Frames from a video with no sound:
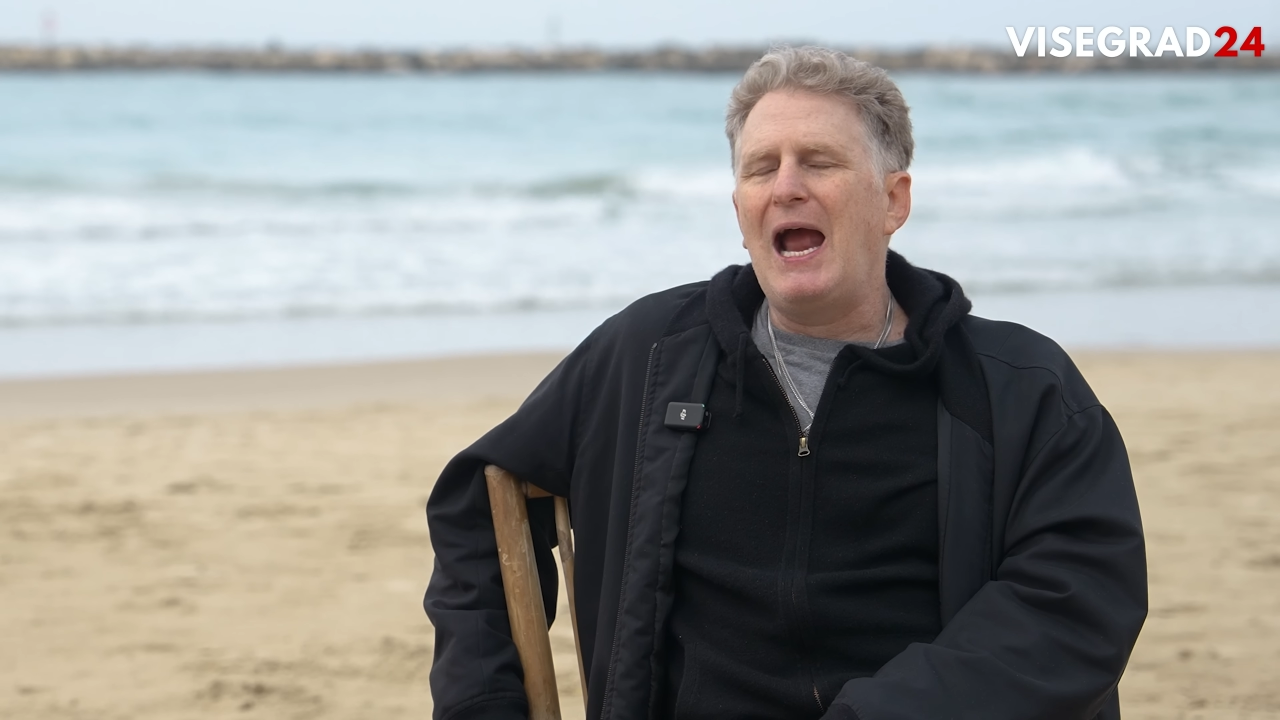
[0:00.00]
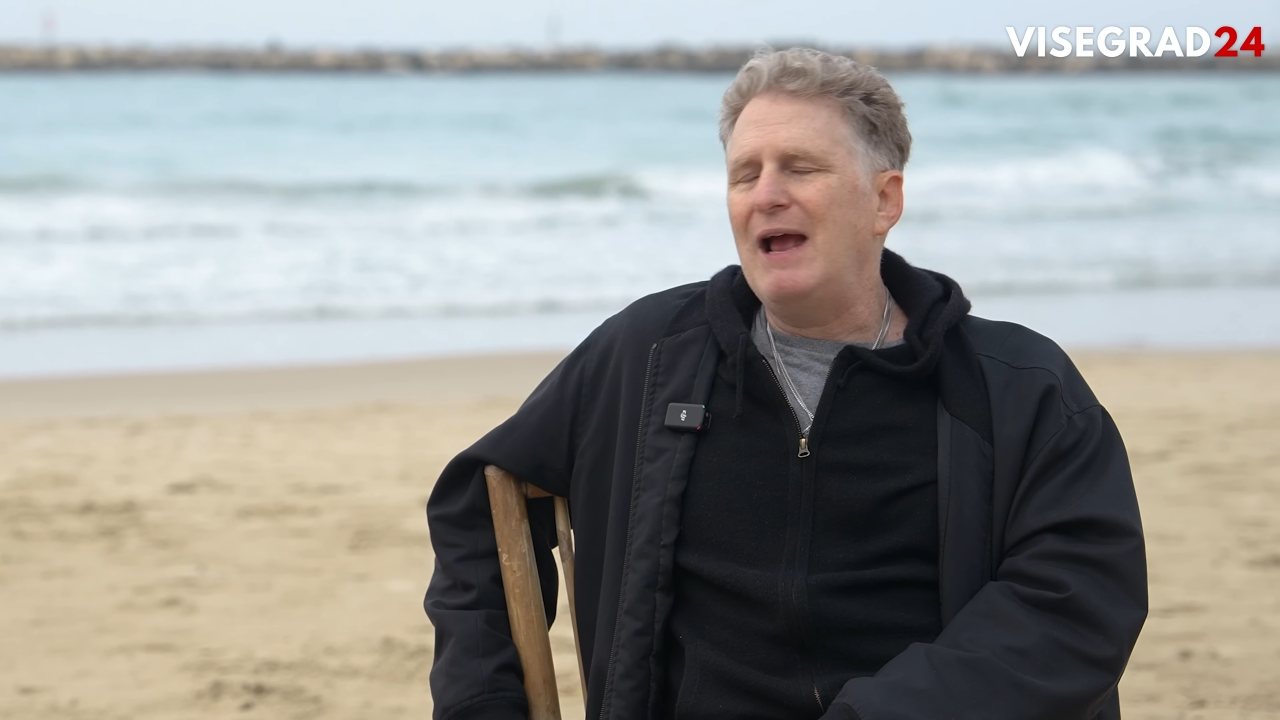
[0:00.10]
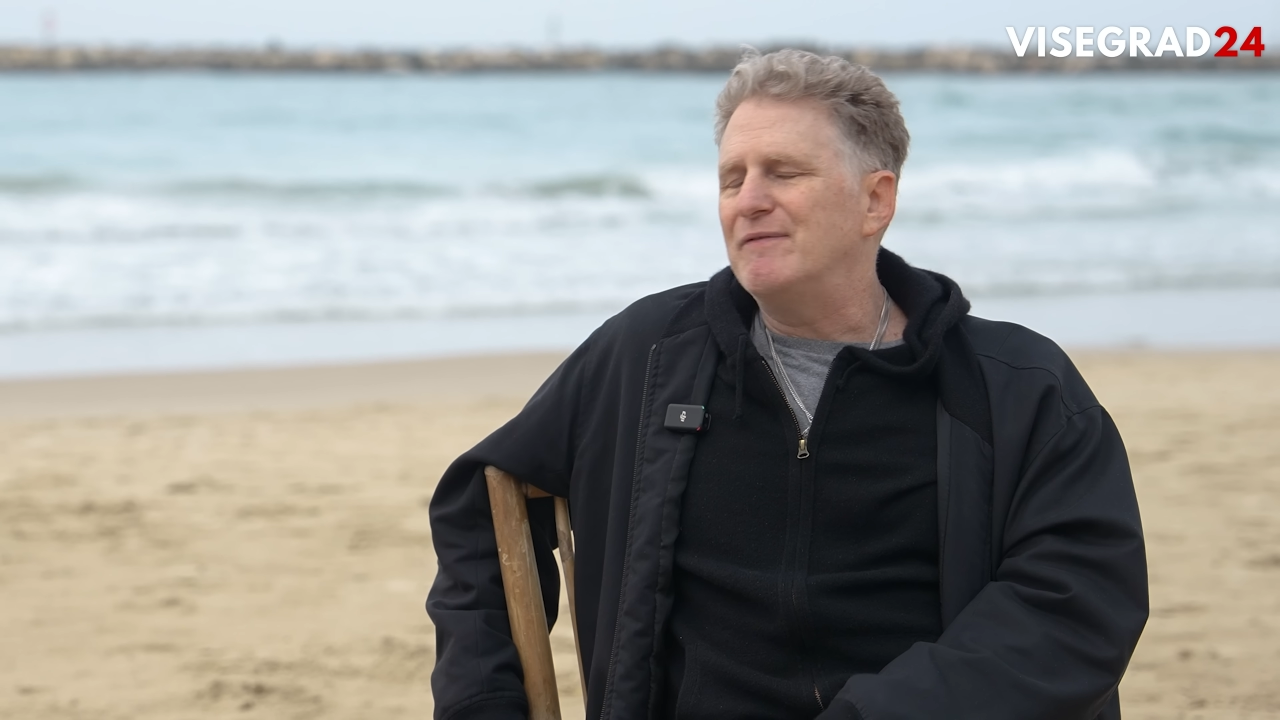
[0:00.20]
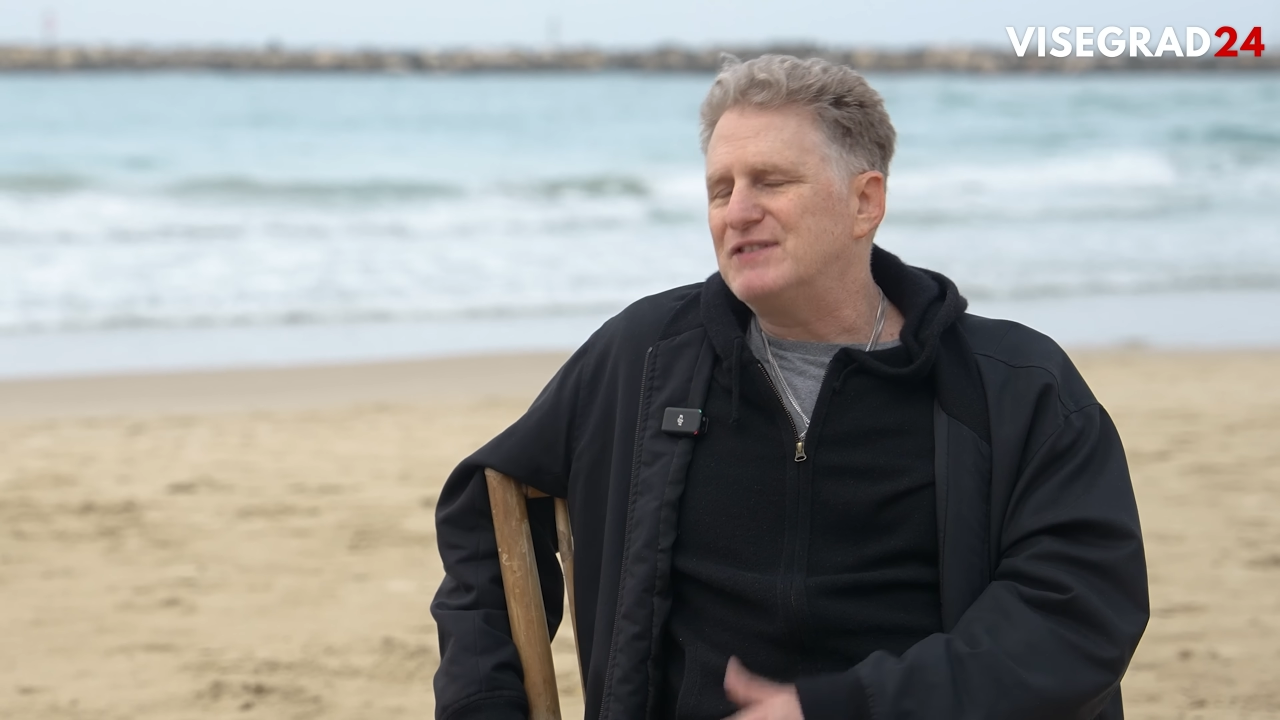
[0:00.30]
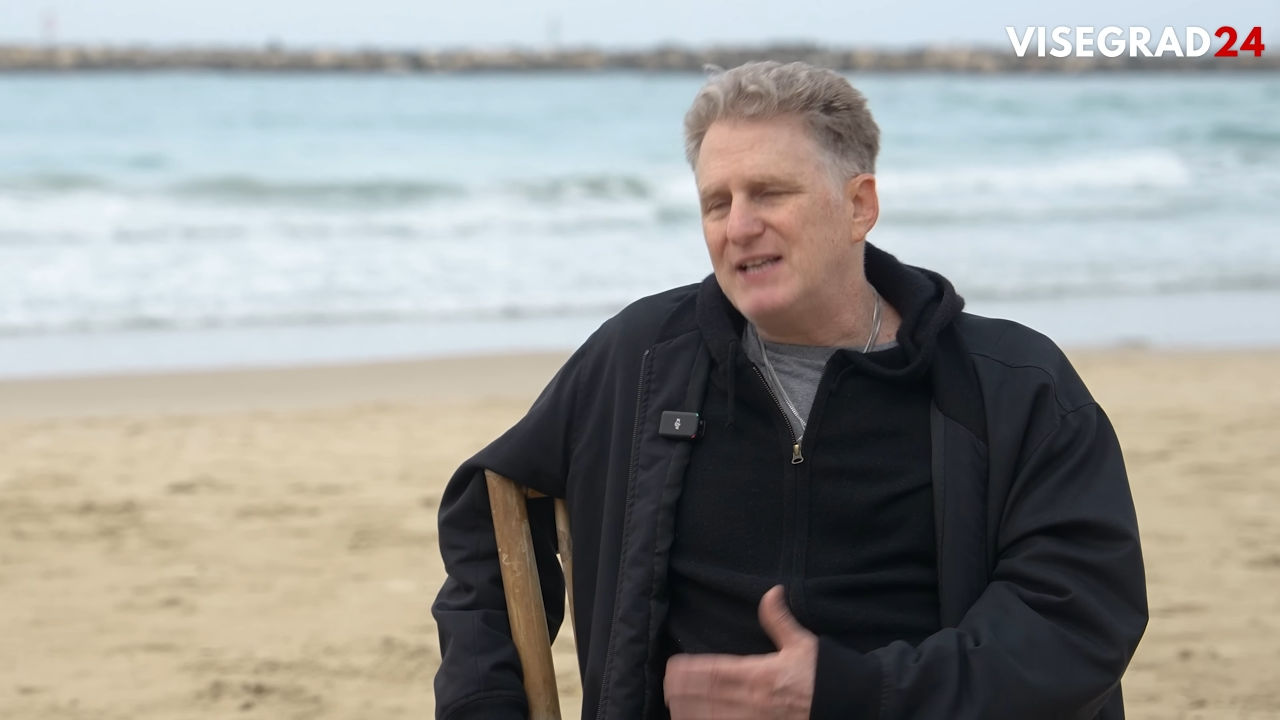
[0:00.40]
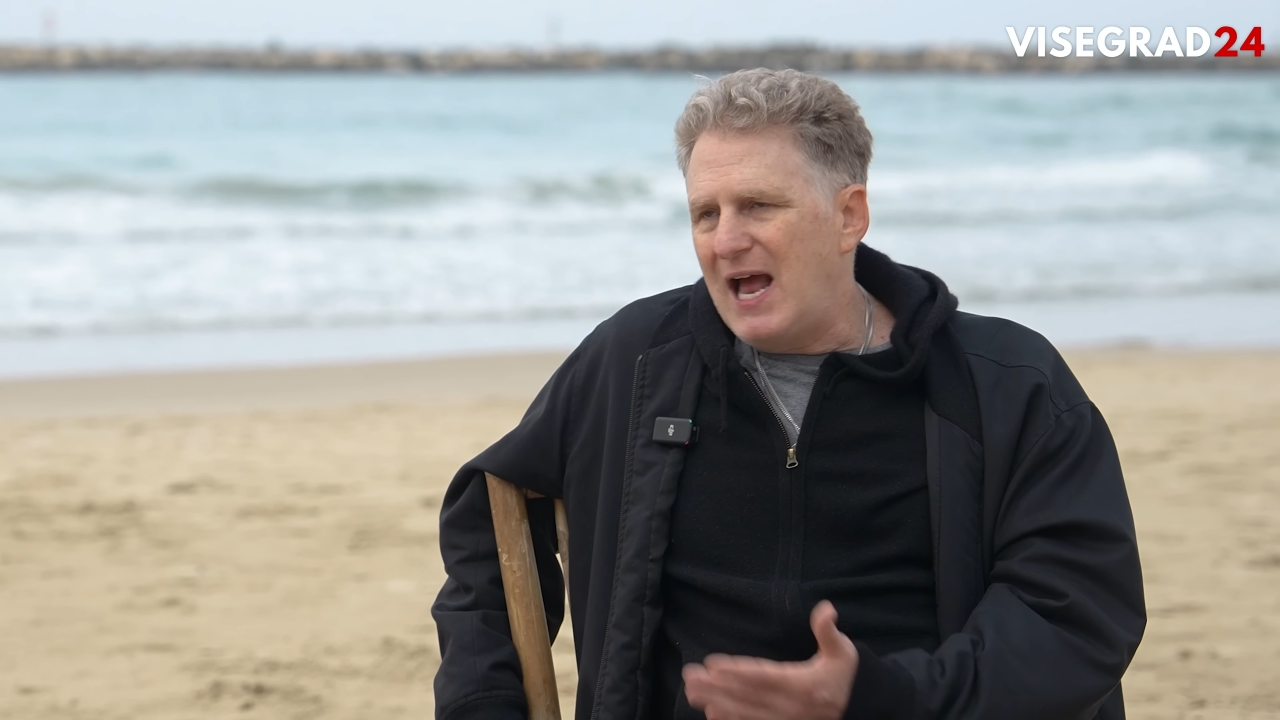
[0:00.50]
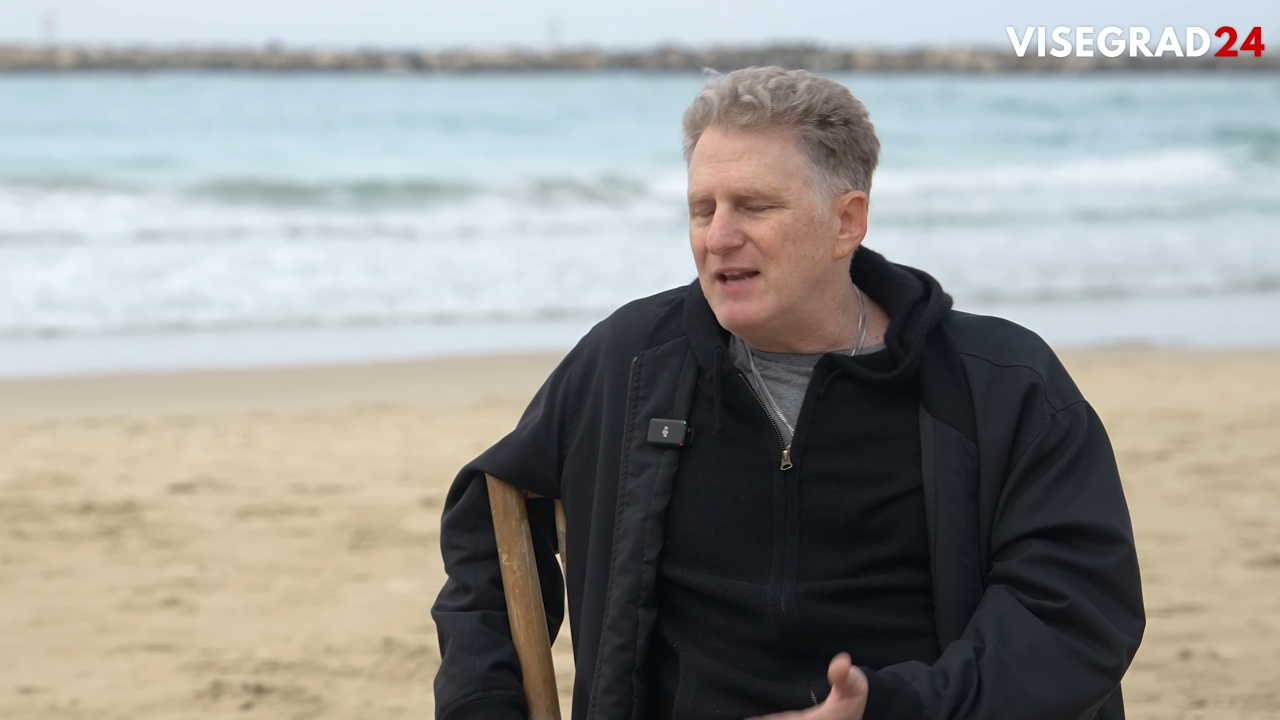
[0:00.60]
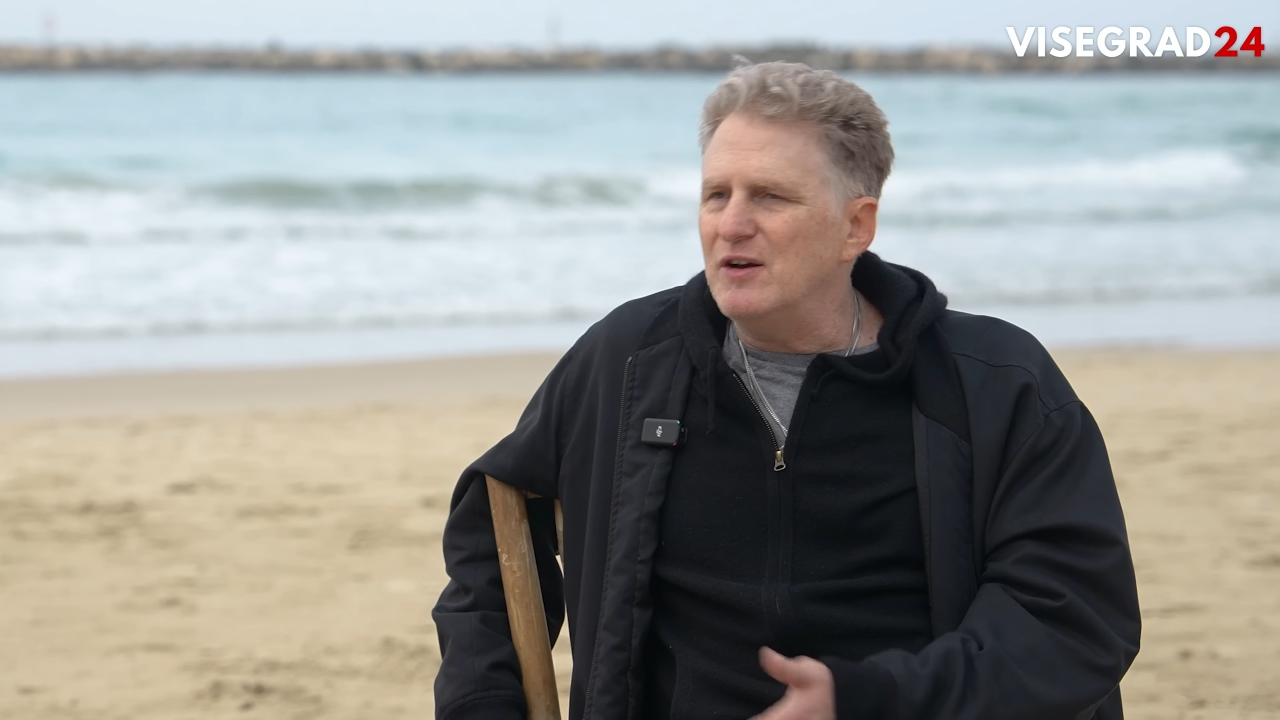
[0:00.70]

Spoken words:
have said,